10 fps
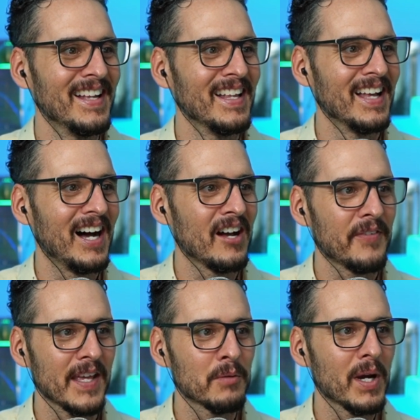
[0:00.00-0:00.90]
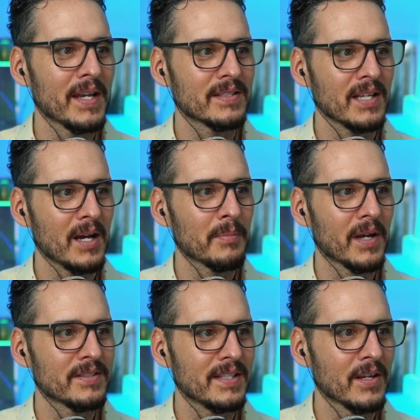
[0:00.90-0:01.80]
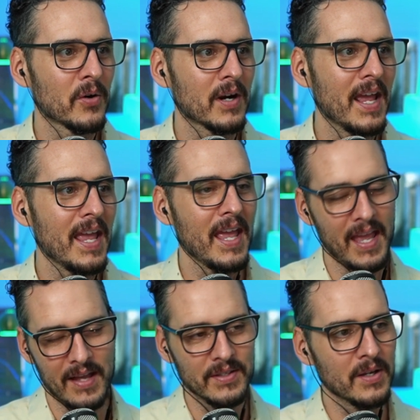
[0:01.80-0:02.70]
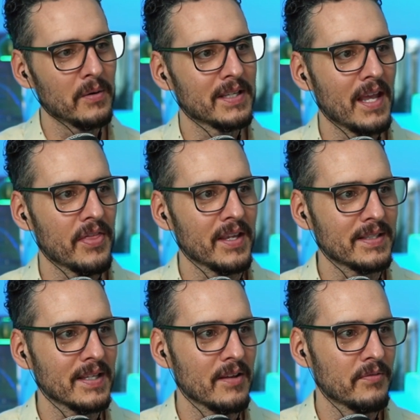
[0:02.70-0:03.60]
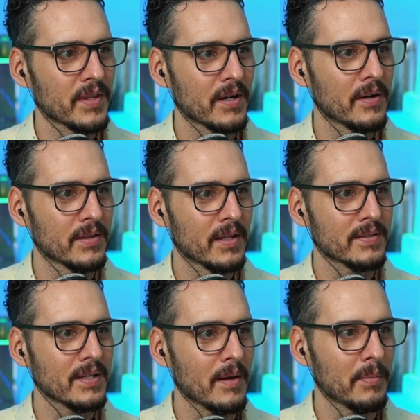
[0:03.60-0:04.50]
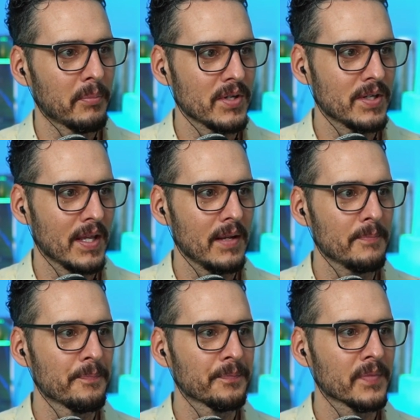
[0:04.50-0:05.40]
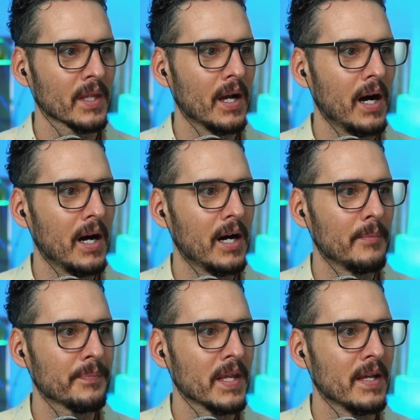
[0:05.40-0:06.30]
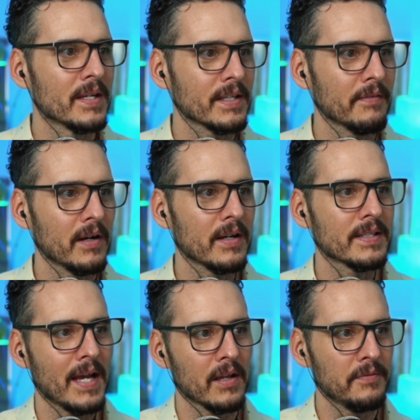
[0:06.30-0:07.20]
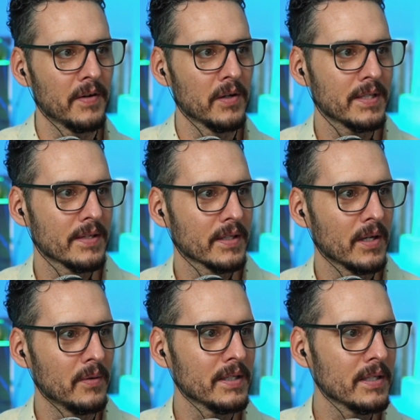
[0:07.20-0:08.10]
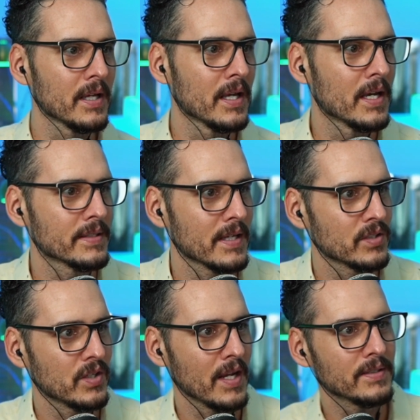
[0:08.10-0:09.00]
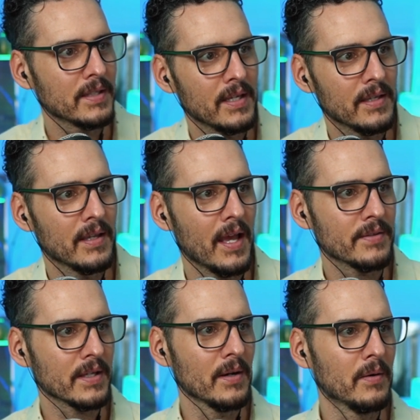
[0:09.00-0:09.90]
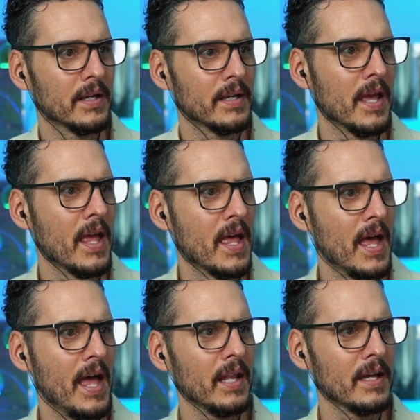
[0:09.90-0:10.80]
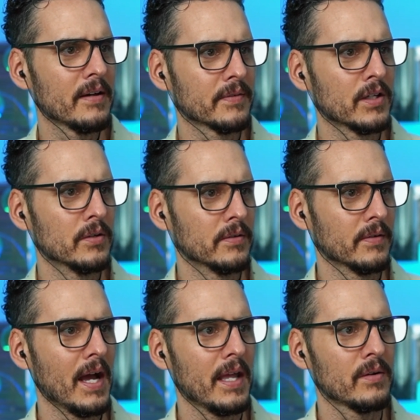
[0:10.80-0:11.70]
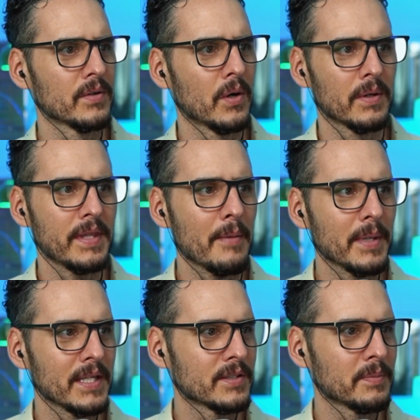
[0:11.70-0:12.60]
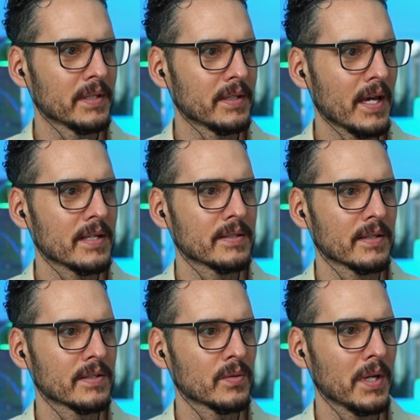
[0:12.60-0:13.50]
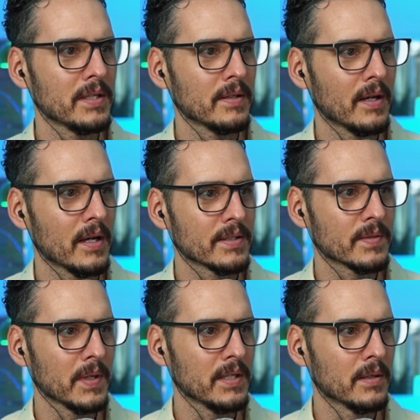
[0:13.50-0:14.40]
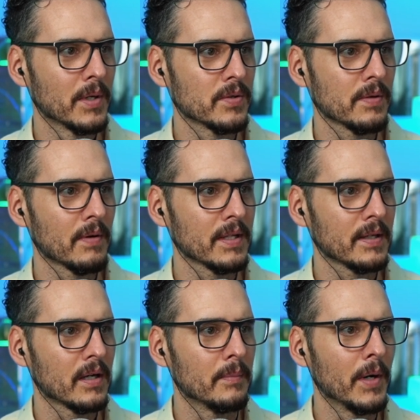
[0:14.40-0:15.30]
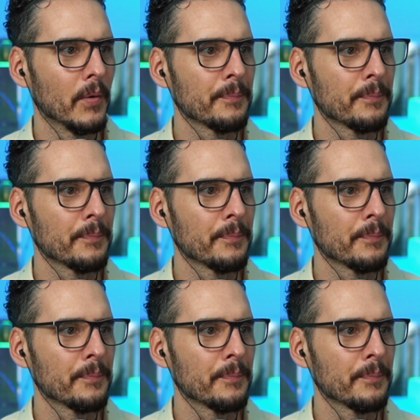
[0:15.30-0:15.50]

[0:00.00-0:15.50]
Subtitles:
Phantom Way, sup? Sigor, hey, how's it going? Yeah, thanks again for the sub. Appreciate it. Salvarius, howdy folks, how's it going? Sashchansky, how's it going? Ella, go. I don't know what that means, but that is a sweet emoji right there, emote.